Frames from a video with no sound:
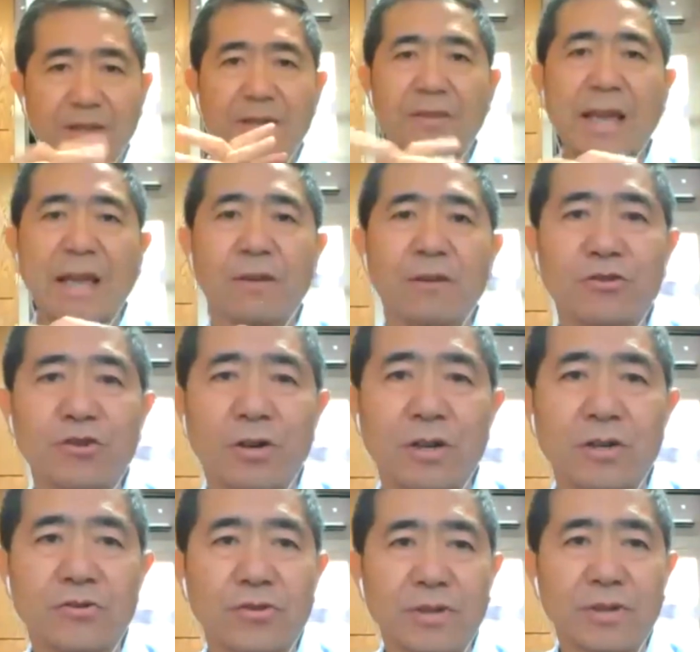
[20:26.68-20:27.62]
thank you,
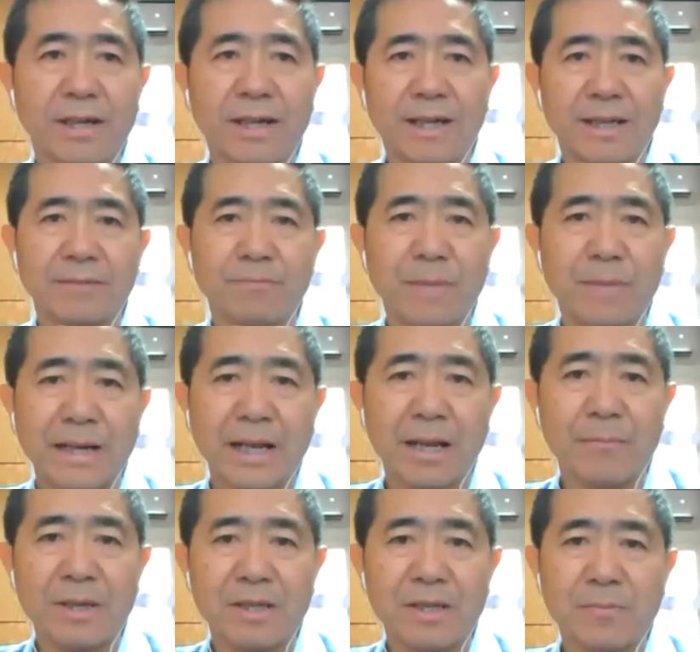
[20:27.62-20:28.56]
George. My
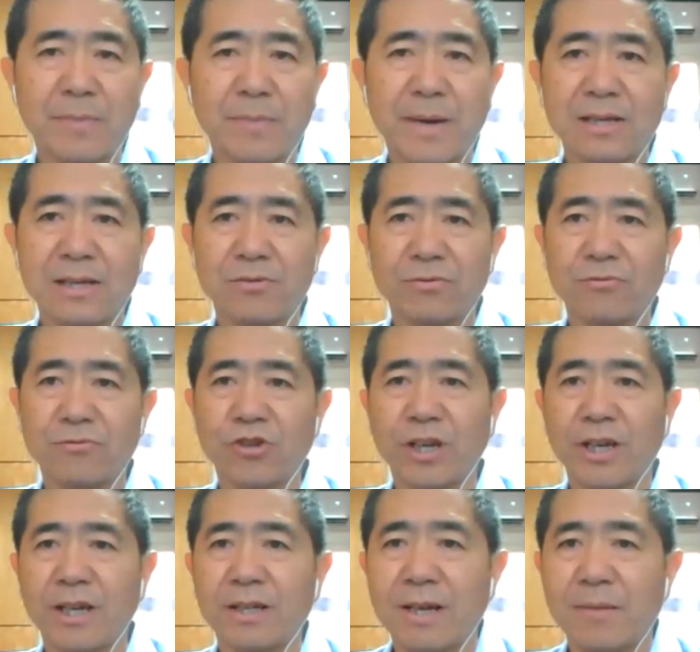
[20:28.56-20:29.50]
name is Baizhu
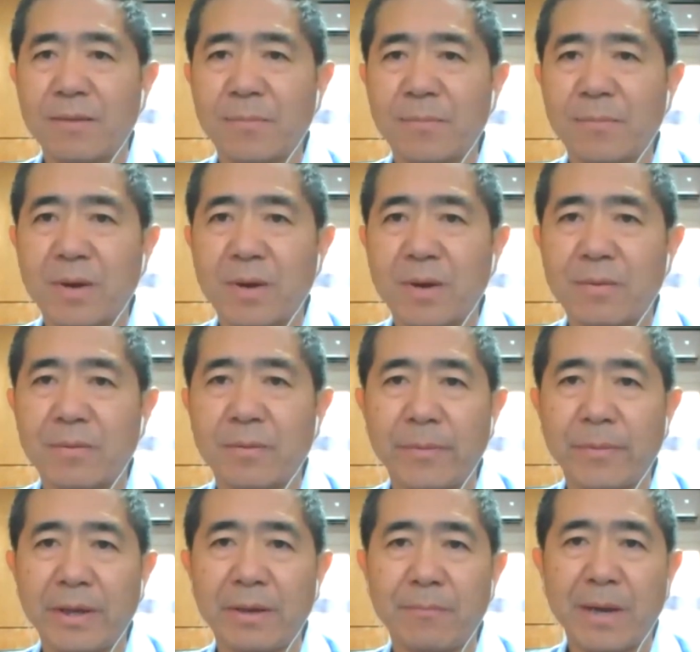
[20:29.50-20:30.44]
Chen. Probably many
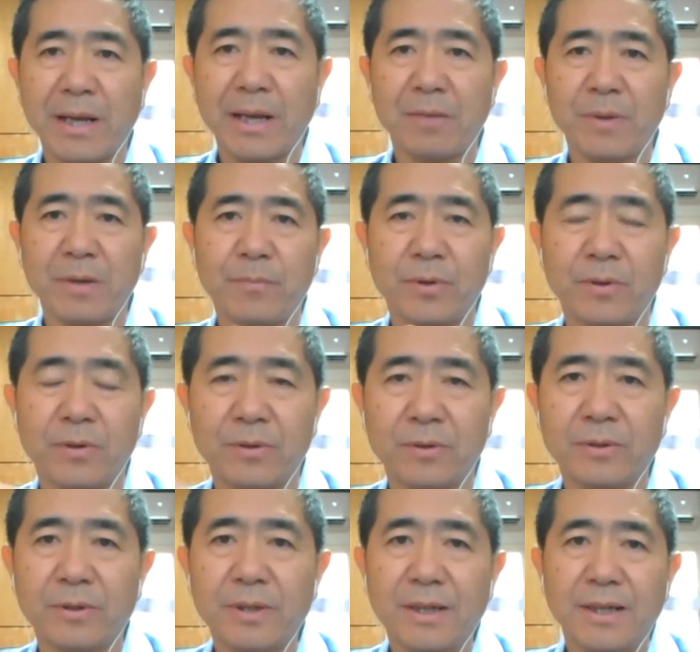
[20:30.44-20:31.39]
people
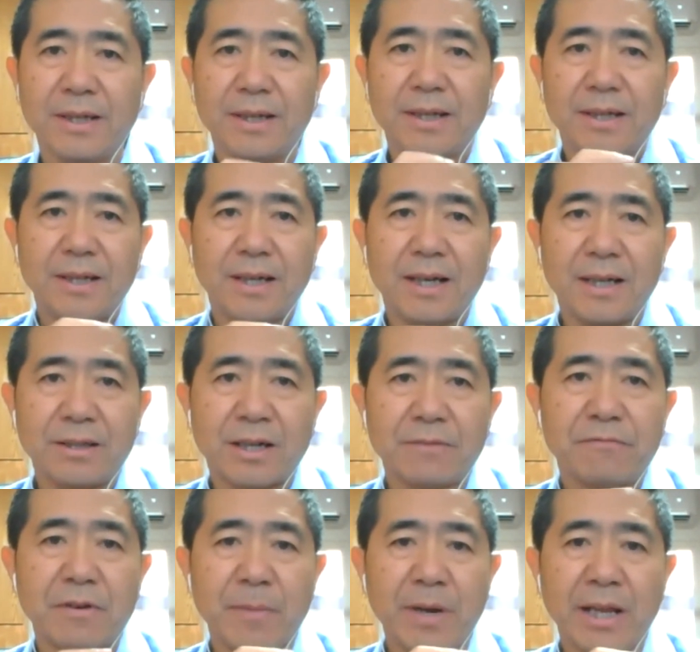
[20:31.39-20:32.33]
not
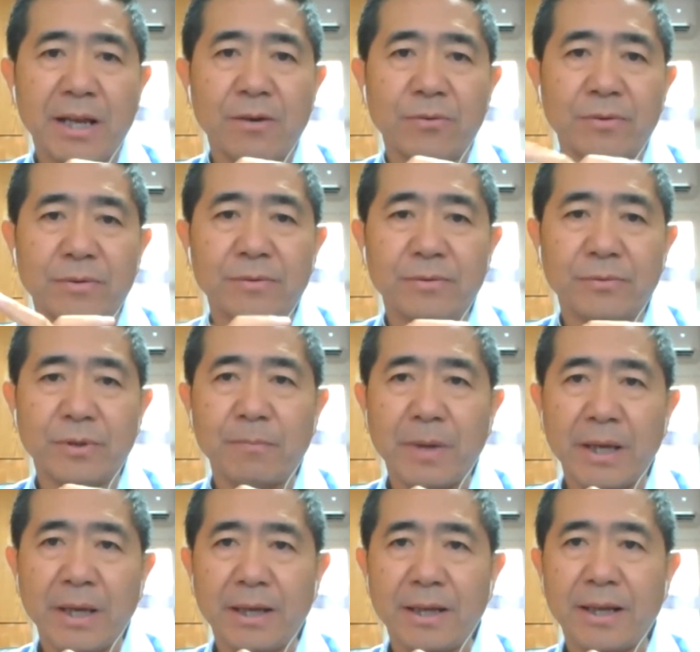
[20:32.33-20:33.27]
familiar with me.